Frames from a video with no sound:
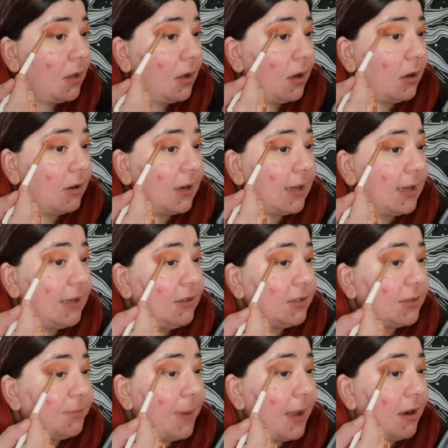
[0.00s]
all right, it
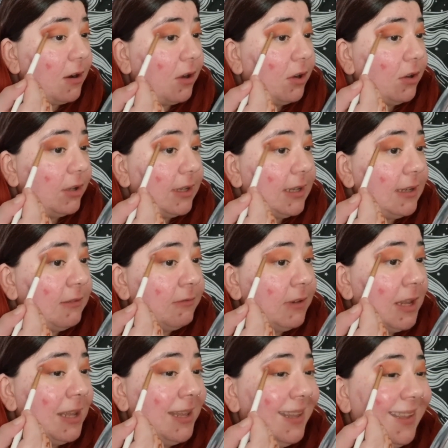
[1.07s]
looks better in
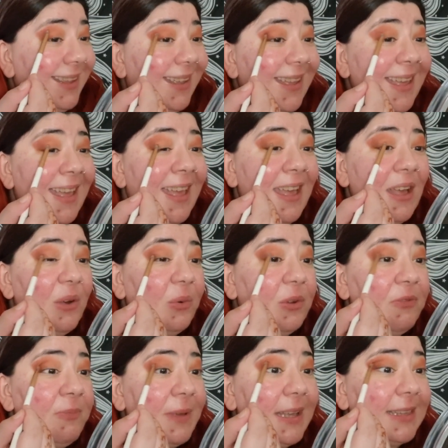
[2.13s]

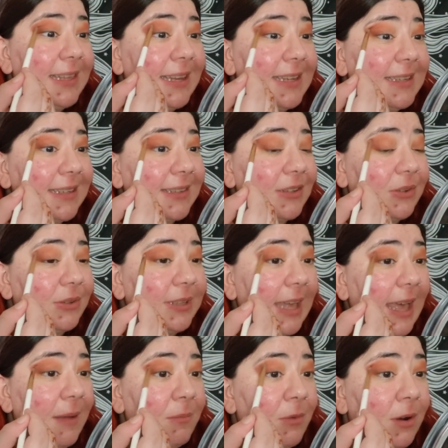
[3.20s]
with me than it does on
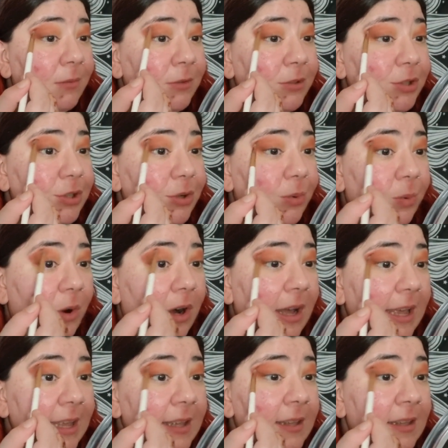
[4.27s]
camera. I'm not sure why,
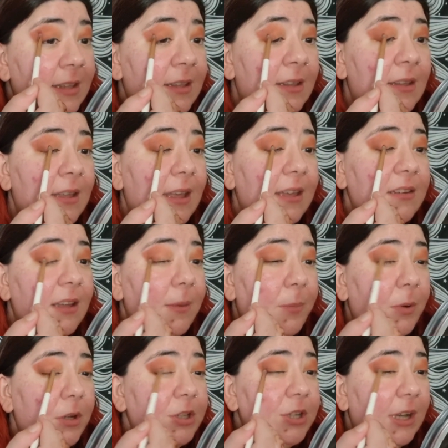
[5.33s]
and I
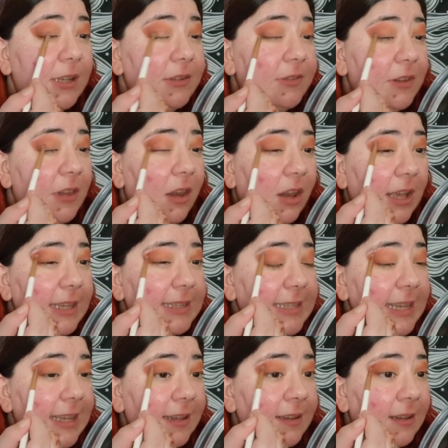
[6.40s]
apologize for the
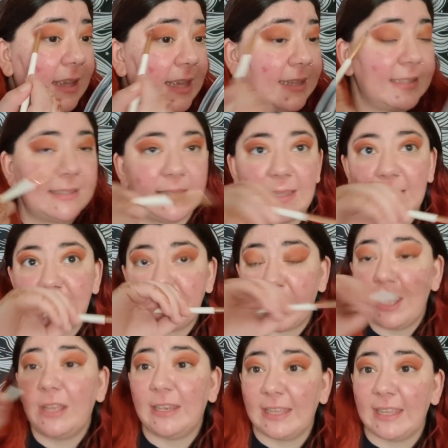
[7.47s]
lighting. It's
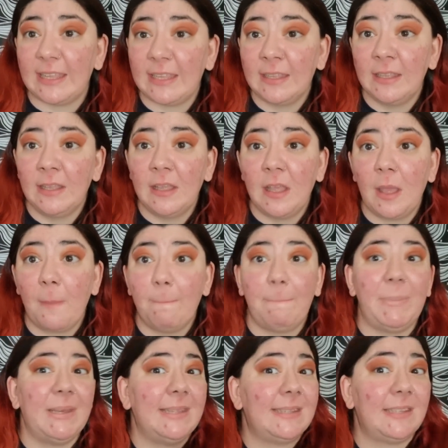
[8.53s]
early,
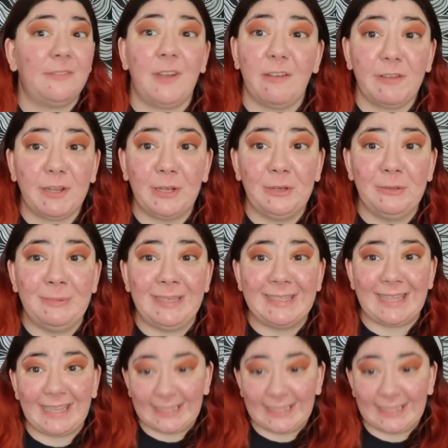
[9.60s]
but it's a very gloomy day